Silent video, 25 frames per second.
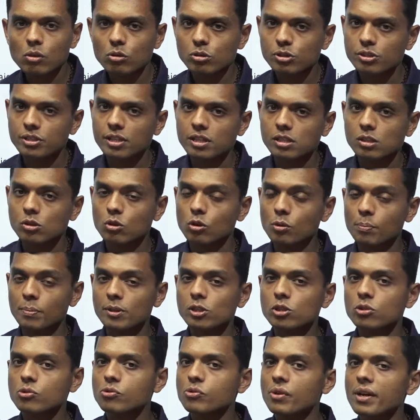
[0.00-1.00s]
questions could
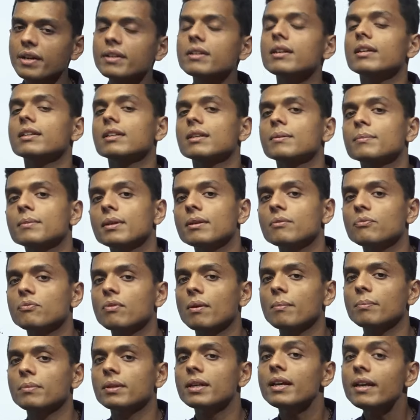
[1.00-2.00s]
be straight attended
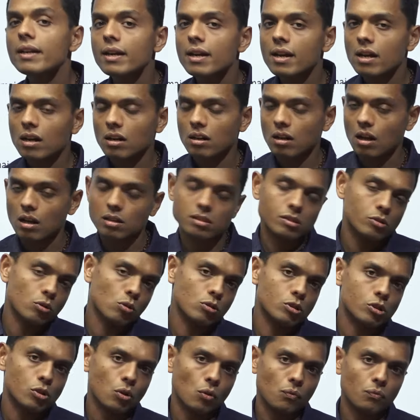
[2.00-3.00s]
from the class
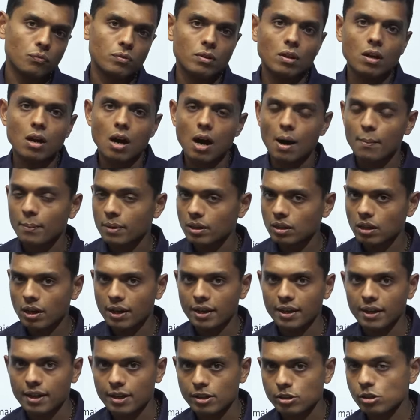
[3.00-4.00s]
notes of Amrita
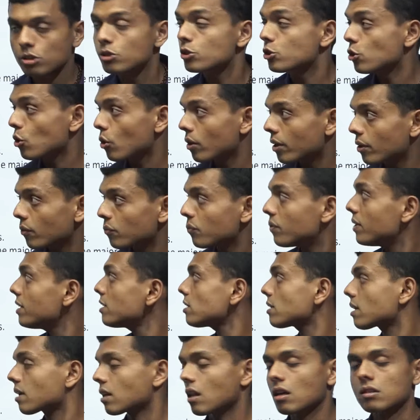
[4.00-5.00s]
IAS,
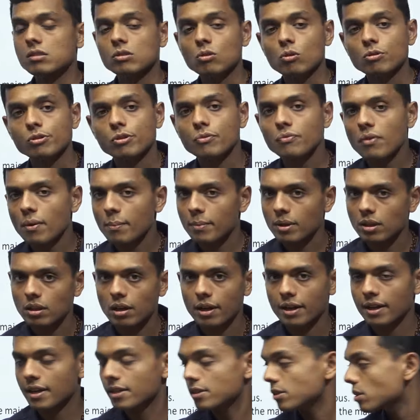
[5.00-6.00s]
geography class notes of Amrita
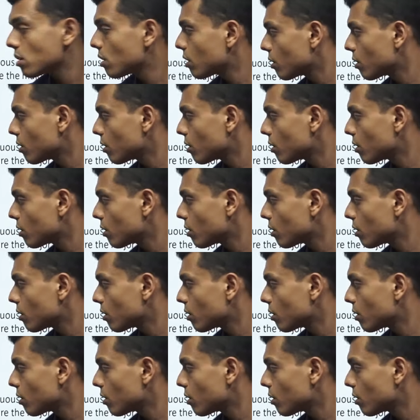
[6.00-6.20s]
IAS.